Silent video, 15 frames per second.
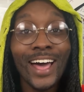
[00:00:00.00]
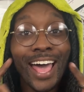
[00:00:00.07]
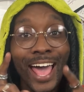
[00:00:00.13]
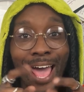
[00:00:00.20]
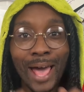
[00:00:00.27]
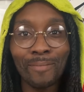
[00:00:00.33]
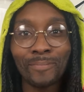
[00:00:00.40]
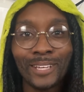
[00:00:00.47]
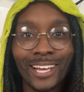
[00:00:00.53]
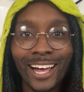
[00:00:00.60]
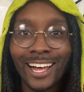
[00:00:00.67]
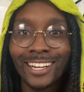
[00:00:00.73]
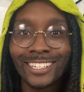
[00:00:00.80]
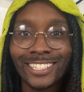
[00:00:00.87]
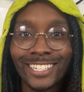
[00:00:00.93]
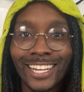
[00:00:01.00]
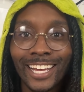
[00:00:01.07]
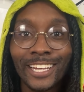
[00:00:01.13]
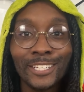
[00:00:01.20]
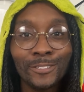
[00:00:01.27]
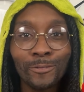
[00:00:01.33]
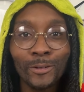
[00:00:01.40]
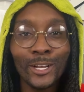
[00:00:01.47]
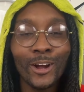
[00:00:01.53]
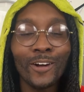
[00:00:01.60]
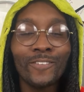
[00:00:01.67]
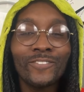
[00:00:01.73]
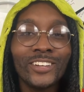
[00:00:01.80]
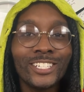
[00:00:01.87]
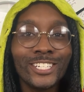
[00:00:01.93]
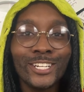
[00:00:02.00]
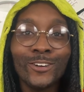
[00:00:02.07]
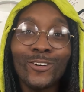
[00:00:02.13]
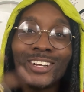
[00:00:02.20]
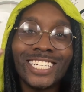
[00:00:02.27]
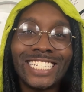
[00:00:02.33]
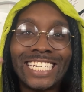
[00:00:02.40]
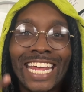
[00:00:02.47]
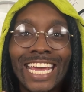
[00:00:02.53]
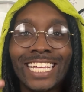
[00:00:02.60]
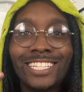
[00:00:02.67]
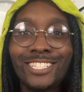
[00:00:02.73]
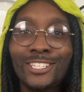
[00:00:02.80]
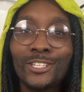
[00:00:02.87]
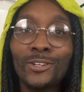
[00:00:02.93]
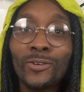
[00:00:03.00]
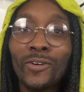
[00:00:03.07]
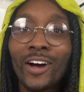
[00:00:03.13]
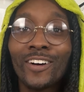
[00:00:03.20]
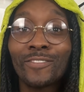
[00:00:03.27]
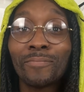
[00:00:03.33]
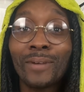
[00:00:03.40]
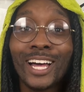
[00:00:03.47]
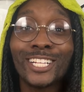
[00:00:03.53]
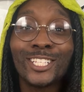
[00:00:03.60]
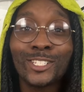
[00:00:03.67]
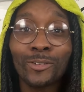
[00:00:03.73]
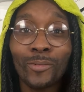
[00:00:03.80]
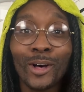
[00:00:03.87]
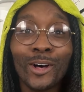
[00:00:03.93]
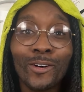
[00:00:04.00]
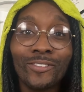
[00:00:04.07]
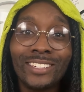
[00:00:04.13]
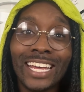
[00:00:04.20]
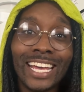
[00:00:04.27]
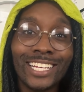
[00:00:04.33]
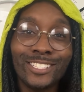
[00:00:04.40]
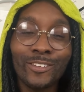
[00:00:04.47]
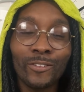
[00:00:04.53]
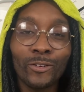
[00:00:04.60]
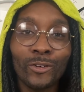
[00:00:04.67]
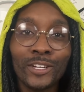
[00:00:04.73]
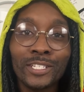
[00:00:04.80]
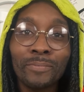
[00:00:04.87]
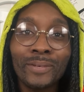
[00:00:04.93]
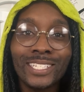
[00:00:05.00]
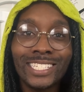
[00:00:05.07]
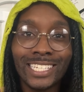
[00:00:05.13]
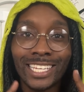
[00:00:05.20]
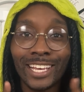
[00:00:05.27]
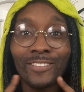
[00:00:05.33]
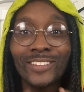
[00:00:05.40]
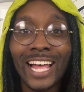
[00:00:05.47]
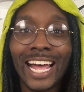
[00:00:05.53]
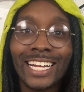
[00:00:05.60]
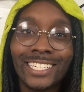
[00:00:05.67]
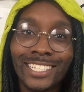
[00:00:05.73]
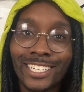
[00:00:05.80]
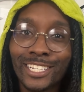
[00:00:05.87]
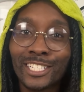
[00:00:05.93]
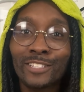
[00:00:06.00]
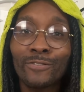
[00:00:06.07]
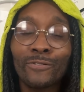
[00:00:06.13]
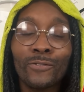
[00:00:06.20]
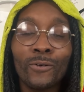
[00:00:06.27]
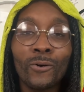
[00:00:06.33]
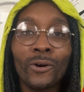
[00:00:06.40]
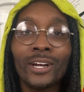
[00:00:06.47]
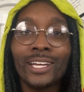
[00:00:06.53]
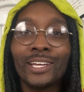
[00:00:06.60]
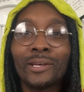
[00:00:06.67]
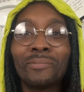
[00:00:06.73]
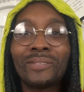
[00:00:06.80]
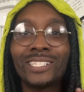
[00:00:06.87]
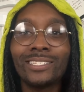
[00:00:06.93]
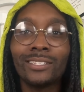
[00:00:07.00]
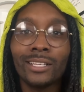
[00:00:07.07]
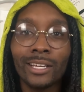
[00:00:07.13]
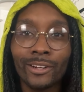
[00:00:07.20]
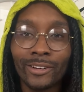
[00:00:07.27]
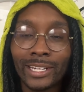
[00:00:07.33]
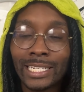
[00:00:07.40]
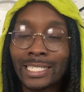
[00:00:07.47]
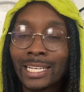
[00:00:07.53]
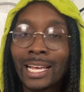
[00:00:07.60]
Happy holidays. We are officially on day 2 of my 12 days of Christmas gift ideas for him series.